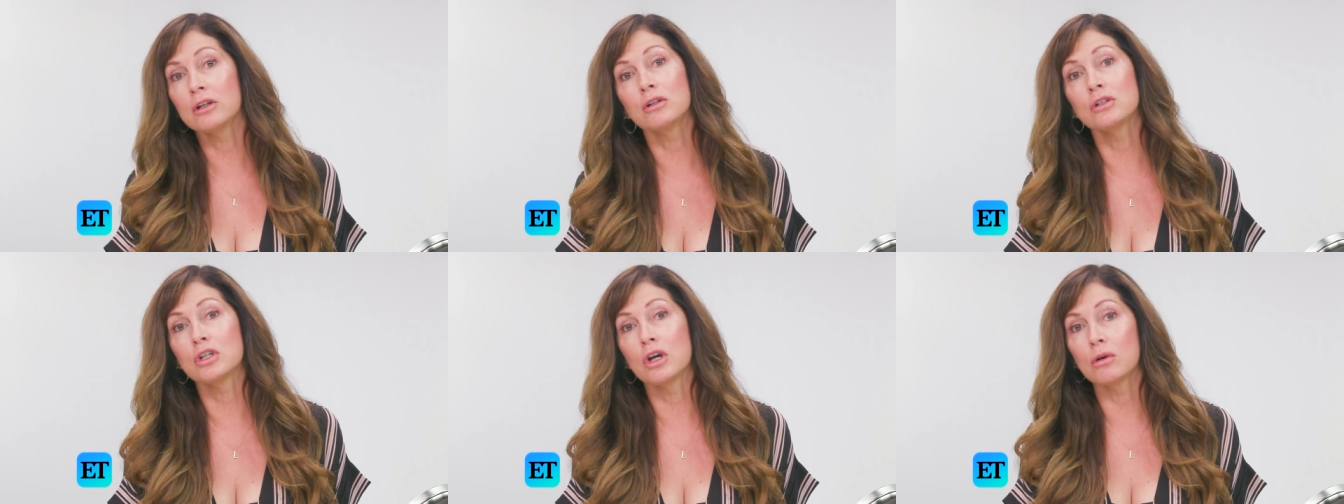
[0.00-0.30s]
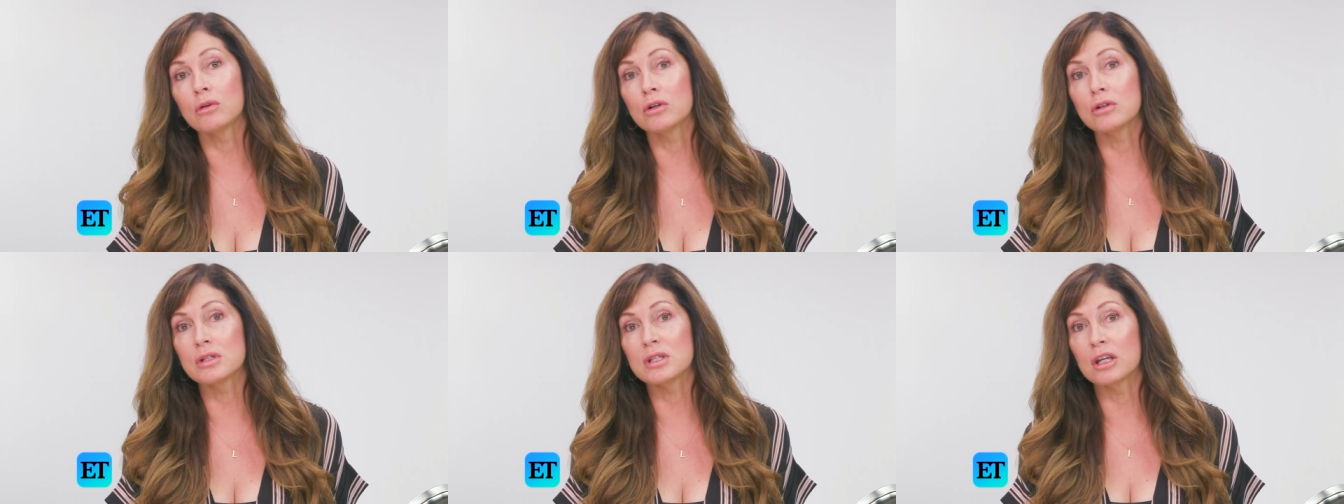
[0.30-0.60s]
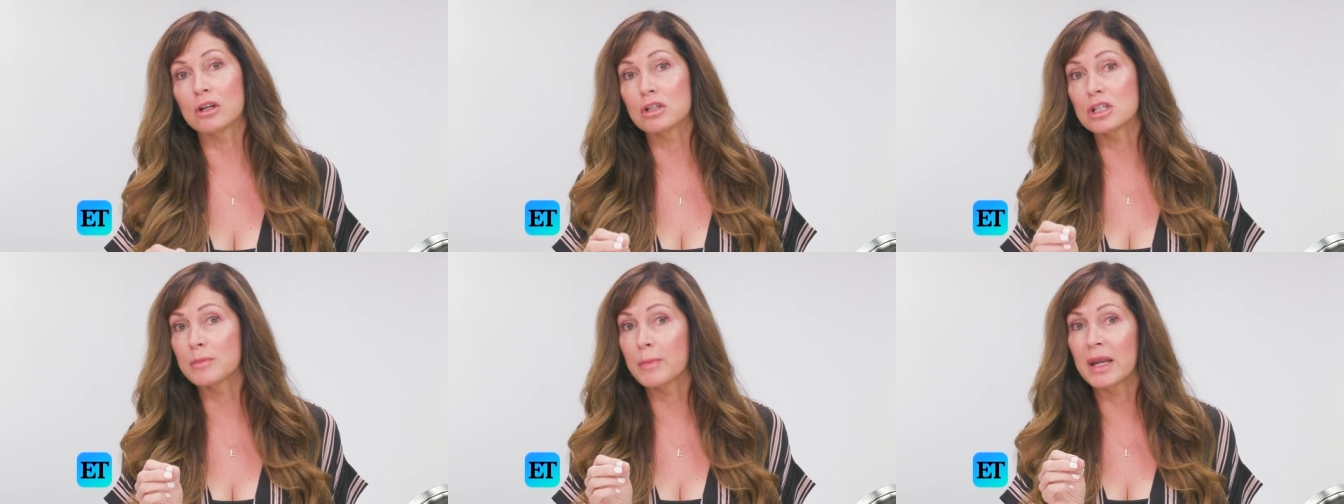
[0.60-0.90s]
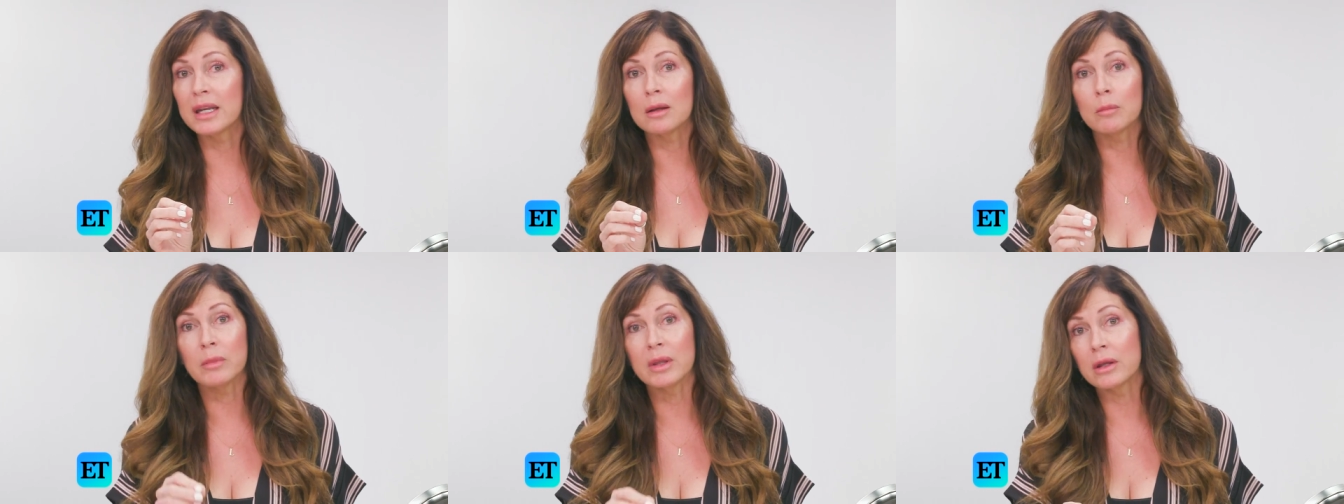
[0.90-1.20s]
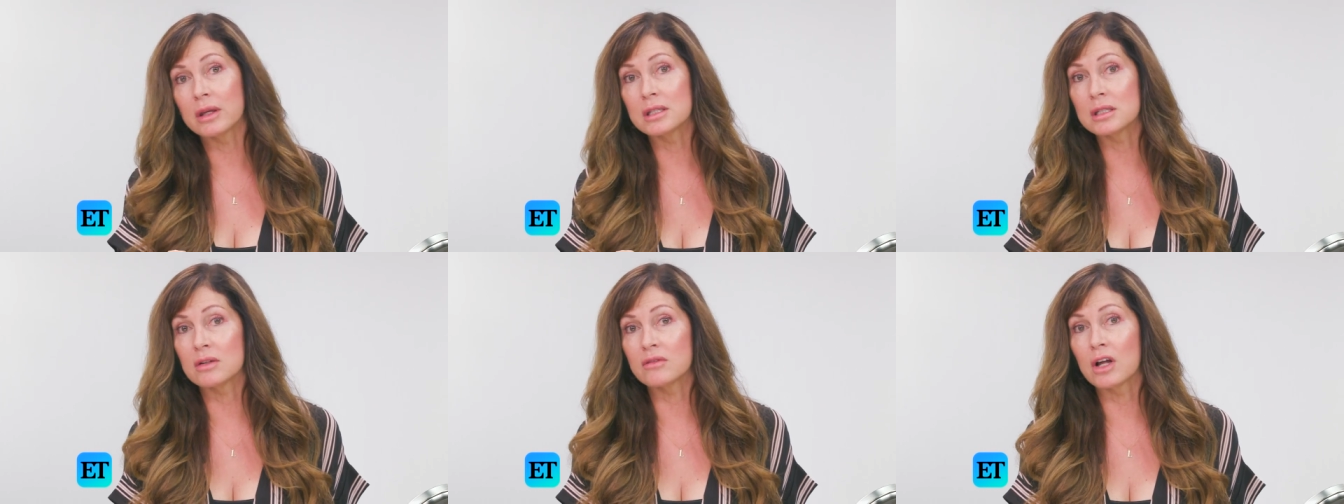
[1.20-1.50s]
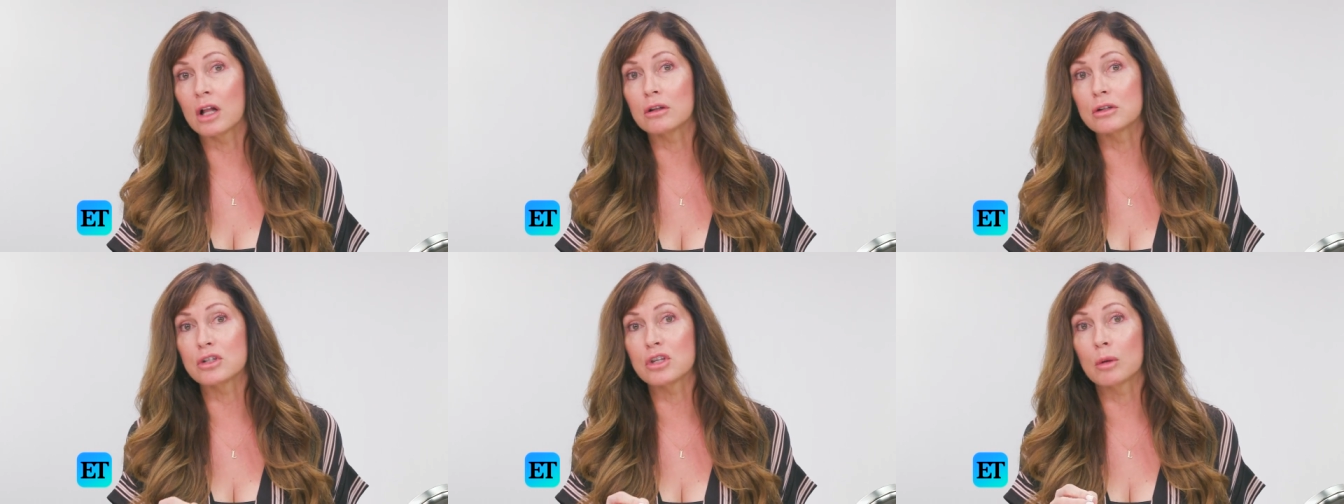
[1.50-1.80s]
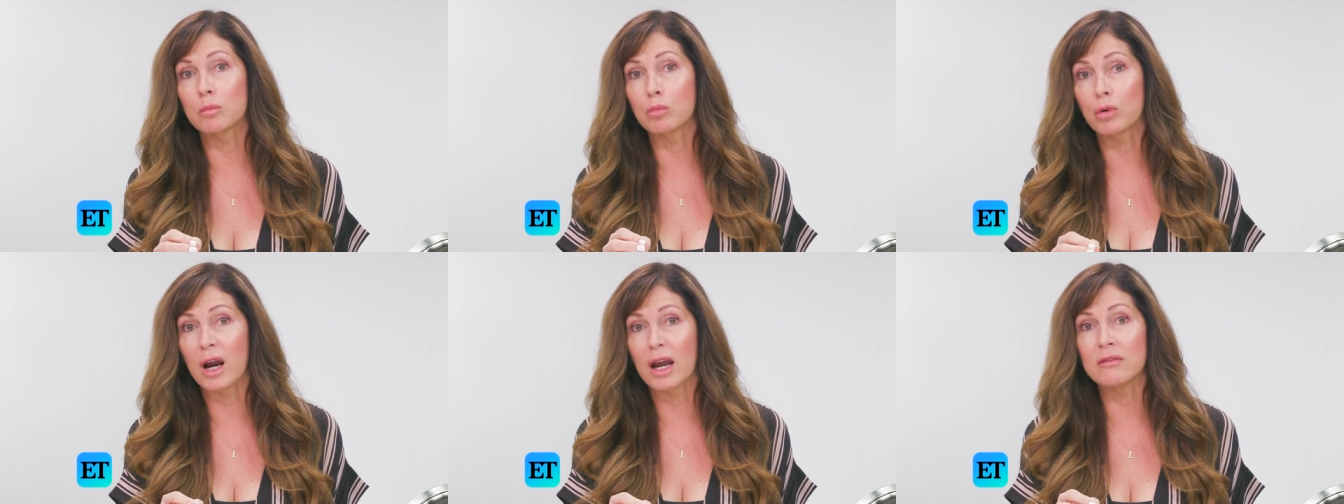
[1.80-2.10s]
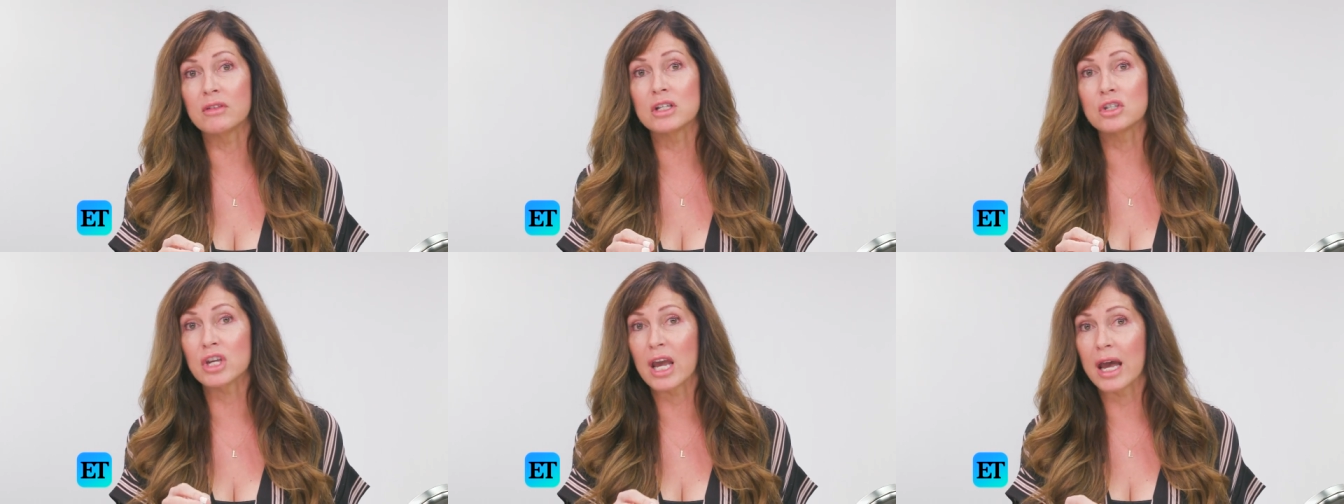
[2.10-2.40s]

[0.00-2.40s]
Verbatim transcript: to your donors that you're spending millions of dollars on private